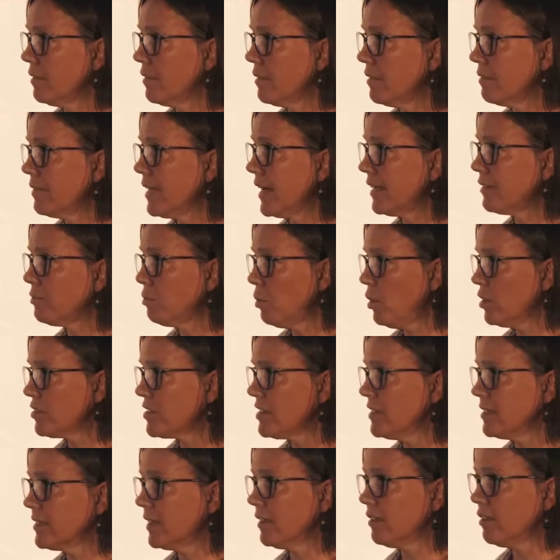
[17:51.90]
that
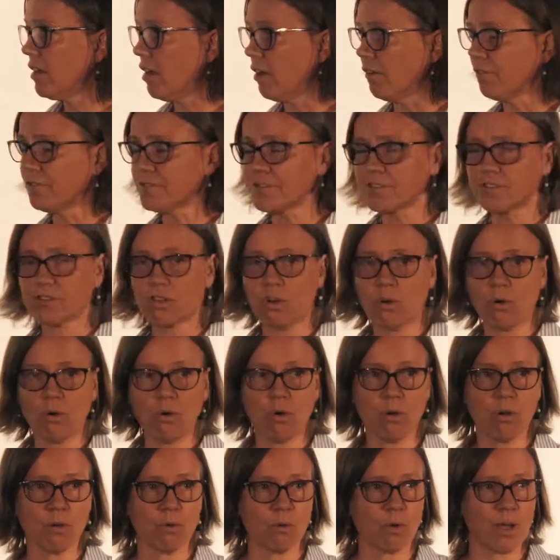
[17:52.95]
wasn't enough.
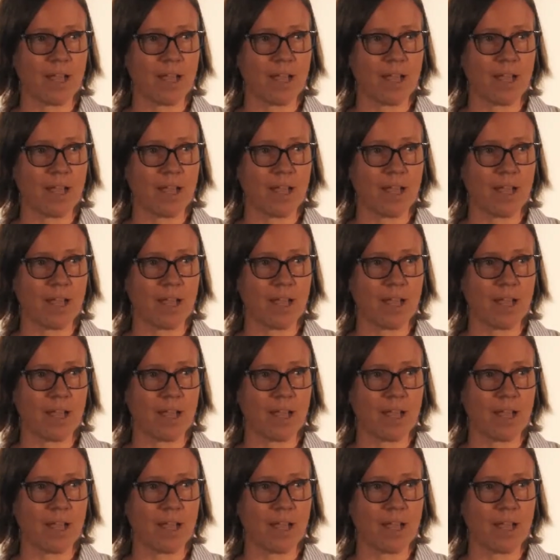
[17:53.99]
So